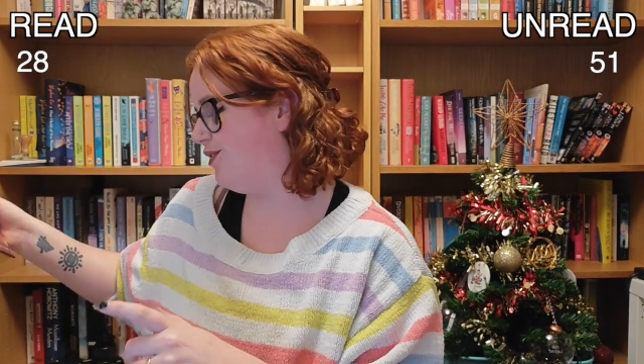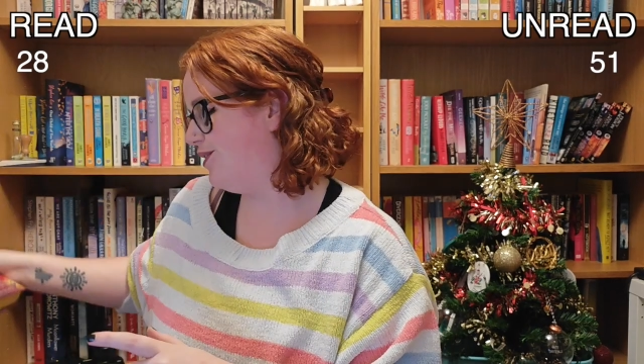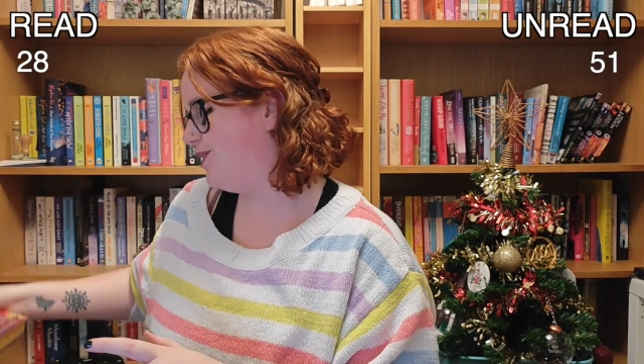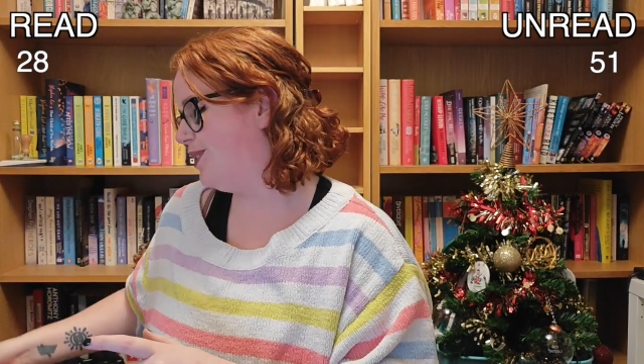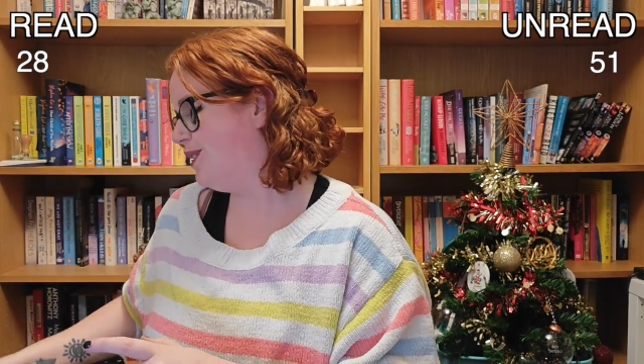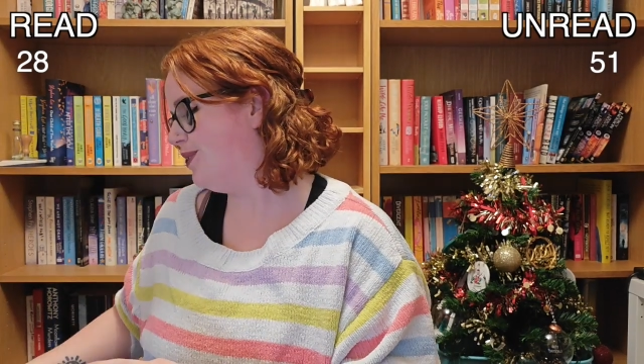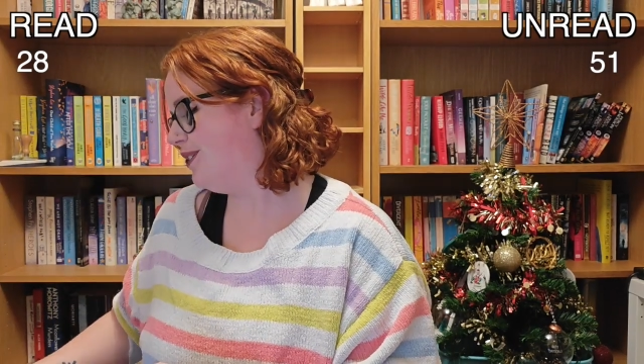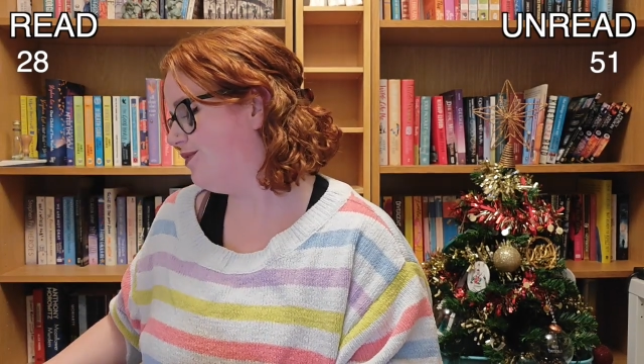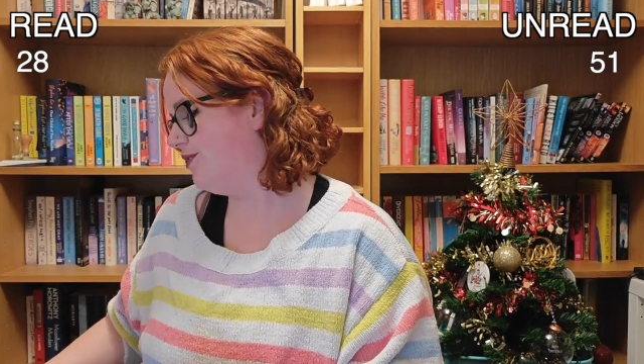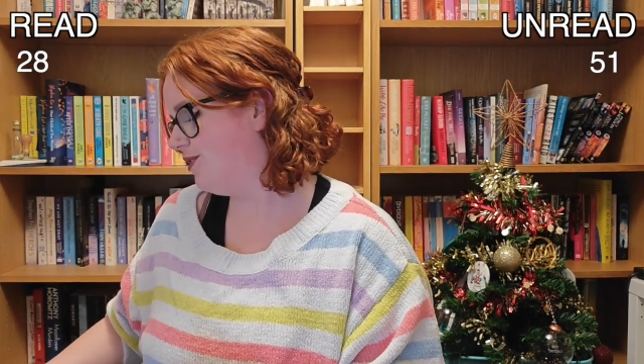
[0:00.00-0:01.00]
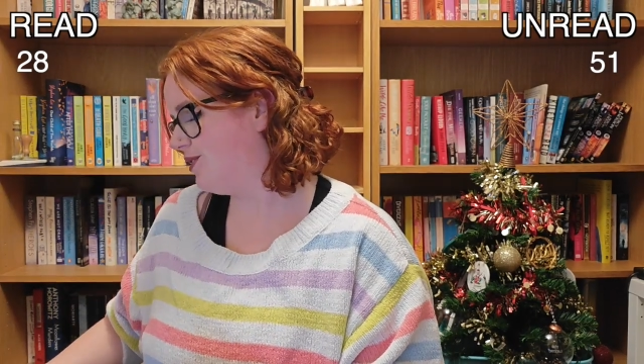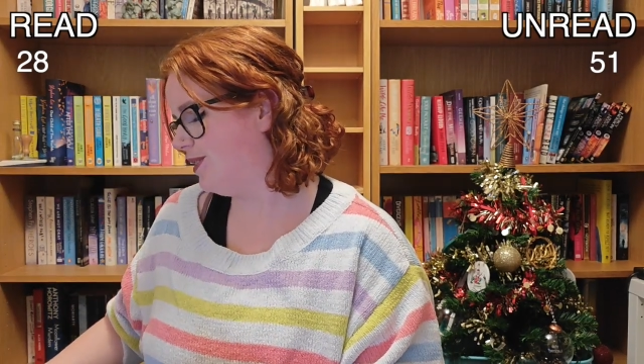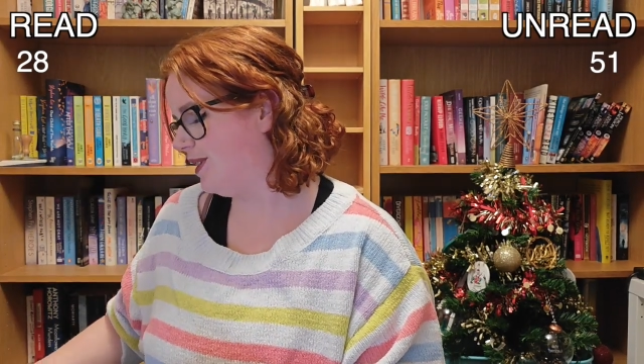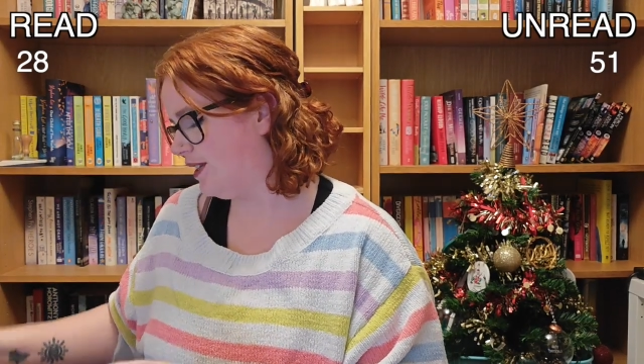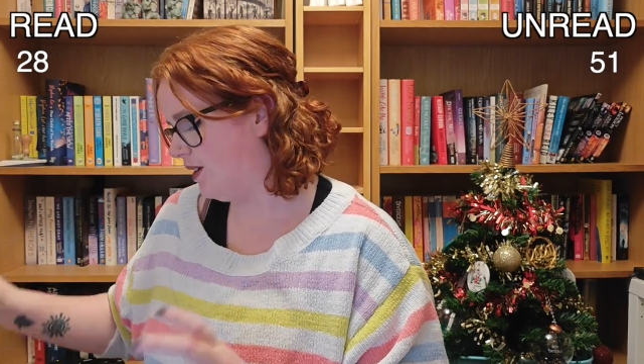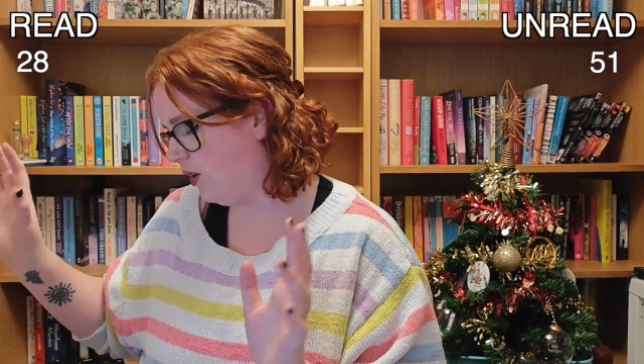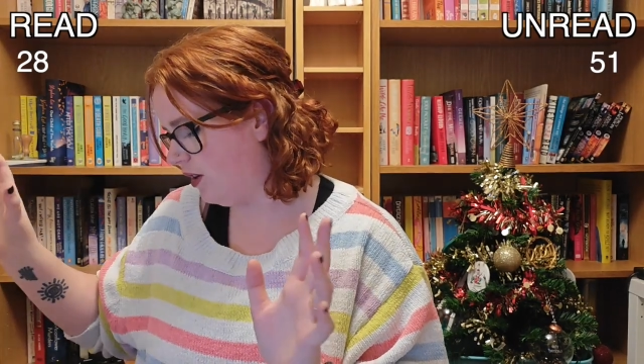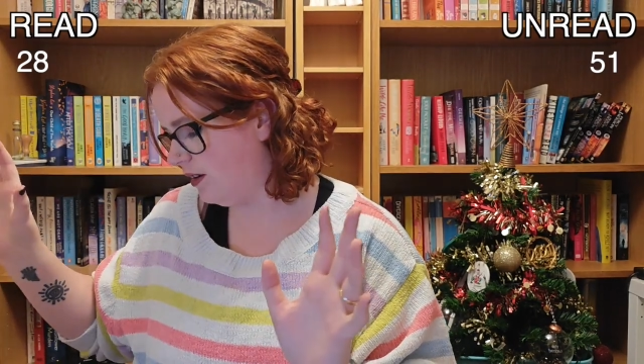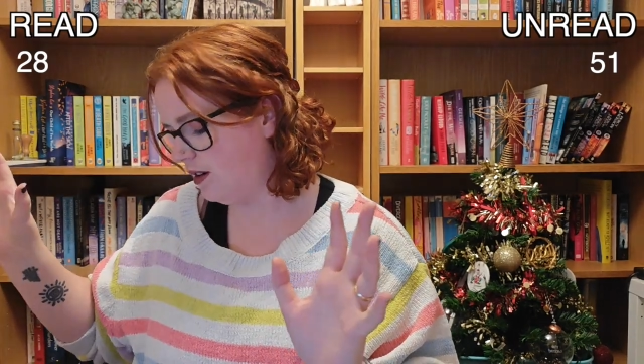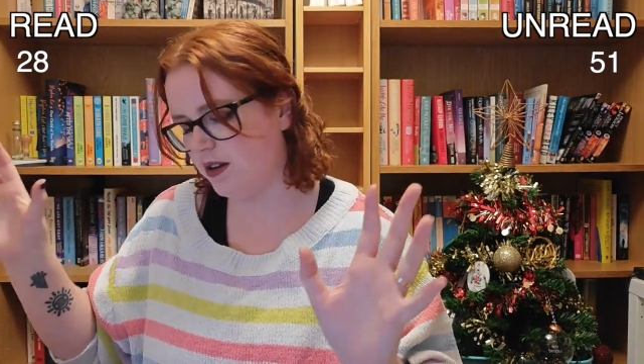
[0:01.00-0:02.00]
for 2024. So it's on